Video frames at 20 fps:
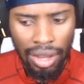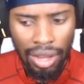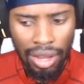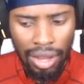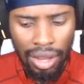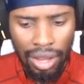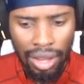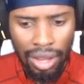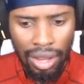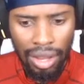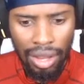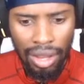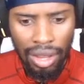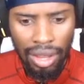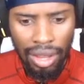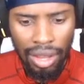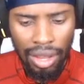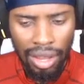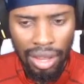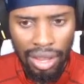
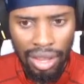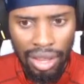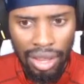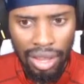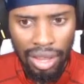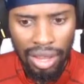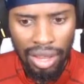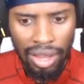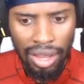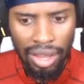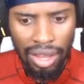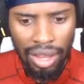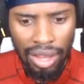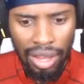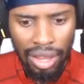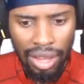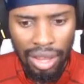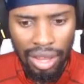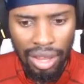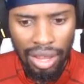
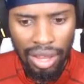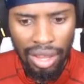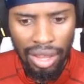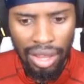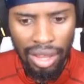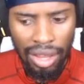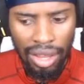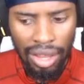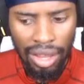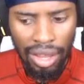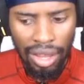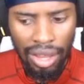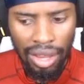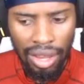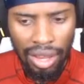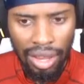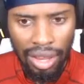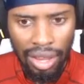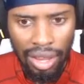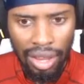
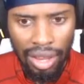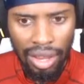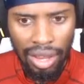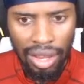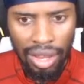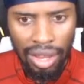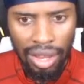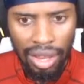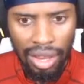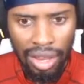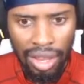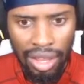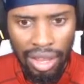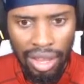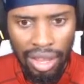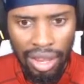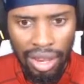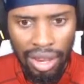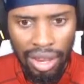The person shown says nothing.